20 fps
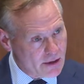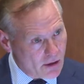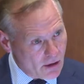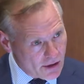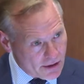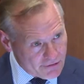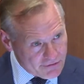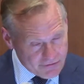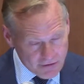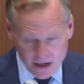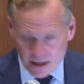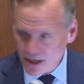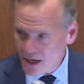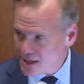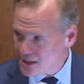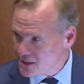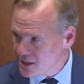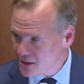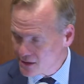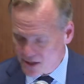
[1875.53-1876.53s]
on the front
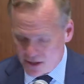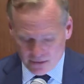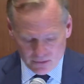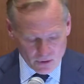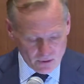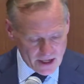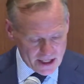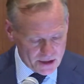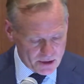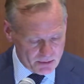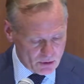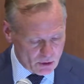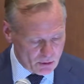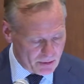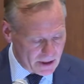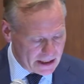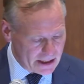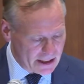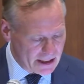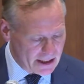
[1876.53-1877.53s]
lines of the civil rights
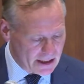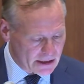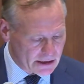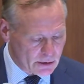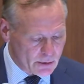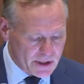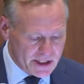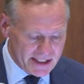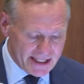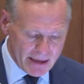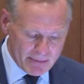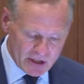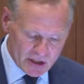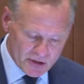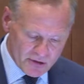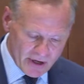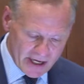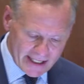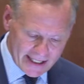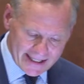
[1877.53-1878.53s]
movement, Lewis
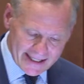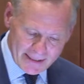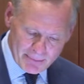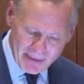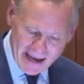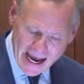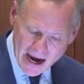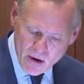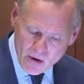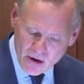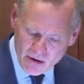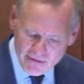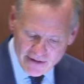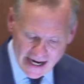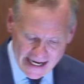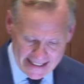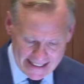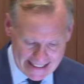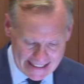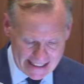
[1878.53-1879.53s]
demonstrated the power of
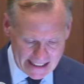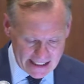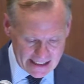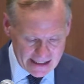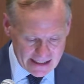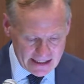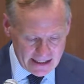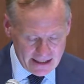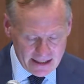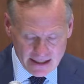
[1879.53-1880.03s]
ideas